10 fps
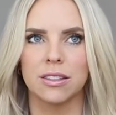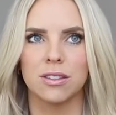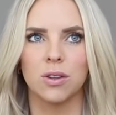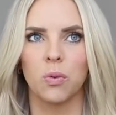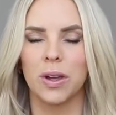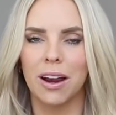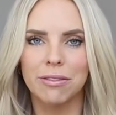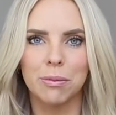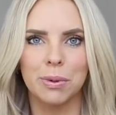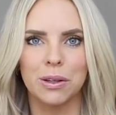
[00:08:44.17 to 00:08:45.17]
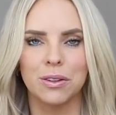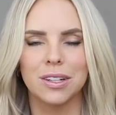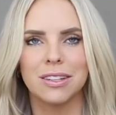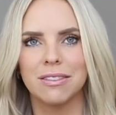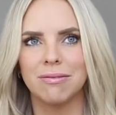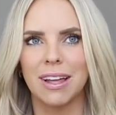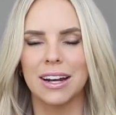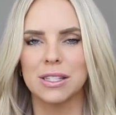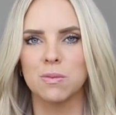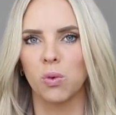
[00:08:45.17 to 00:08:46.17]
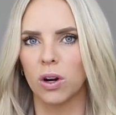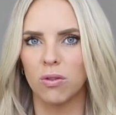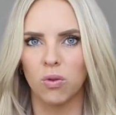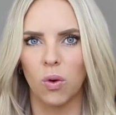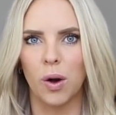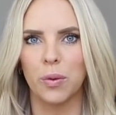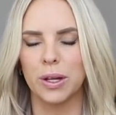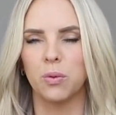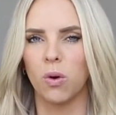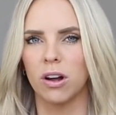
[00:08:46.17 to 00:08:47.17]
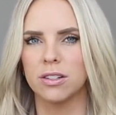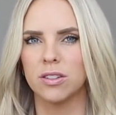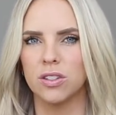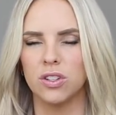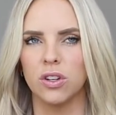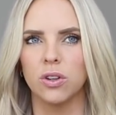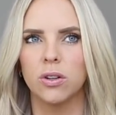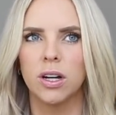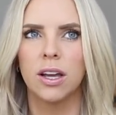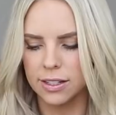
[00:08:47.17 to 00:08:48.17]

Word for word: So if we ever build that is more of what we'd want to do.